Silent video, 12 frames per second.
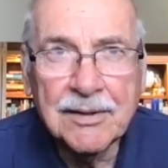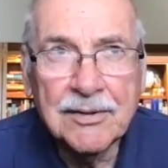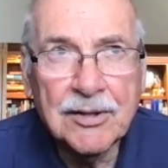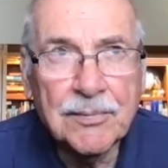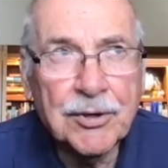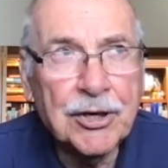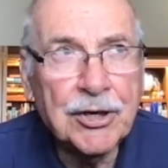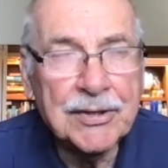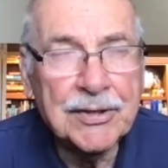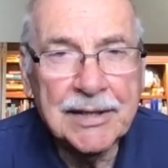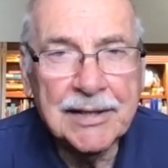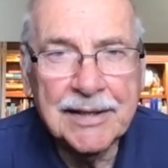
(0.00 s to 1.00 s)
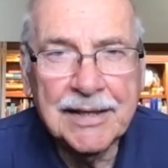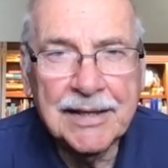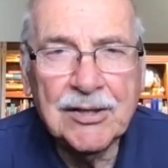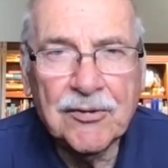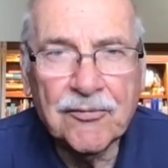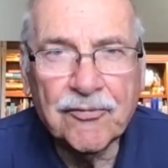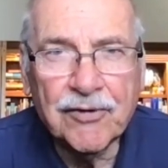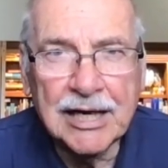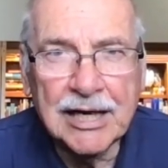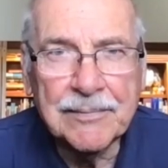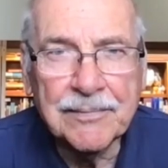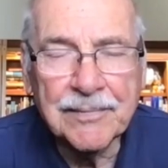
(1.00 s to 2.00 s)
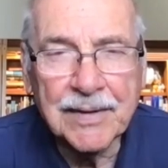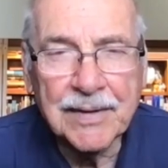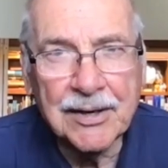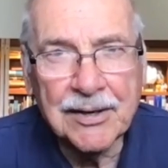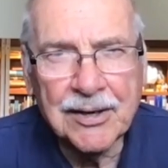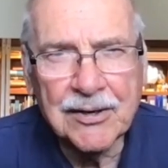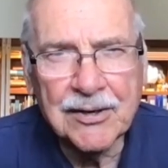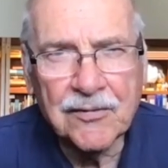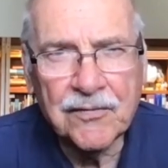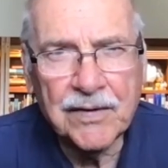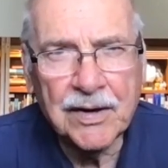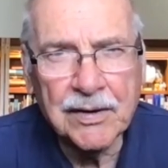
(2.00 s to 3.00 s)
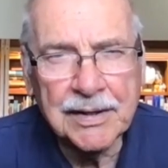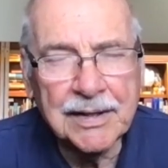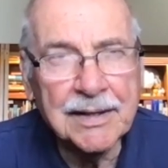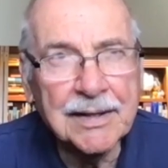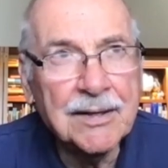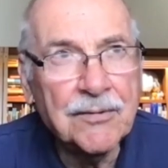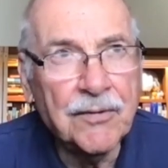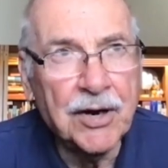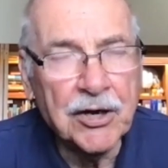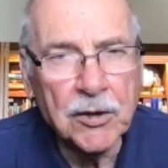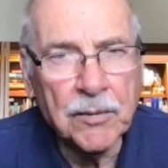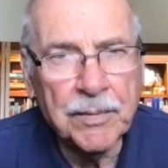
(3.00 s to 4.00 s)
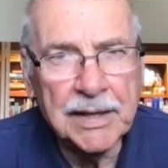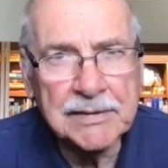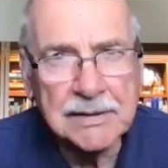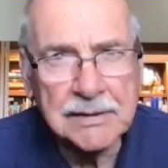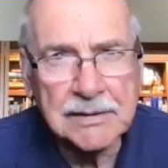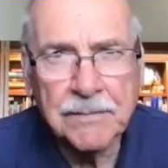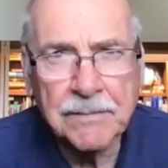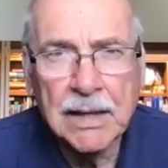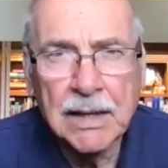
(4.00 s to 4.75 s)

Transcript: bird in the frame on a fairly regular basis.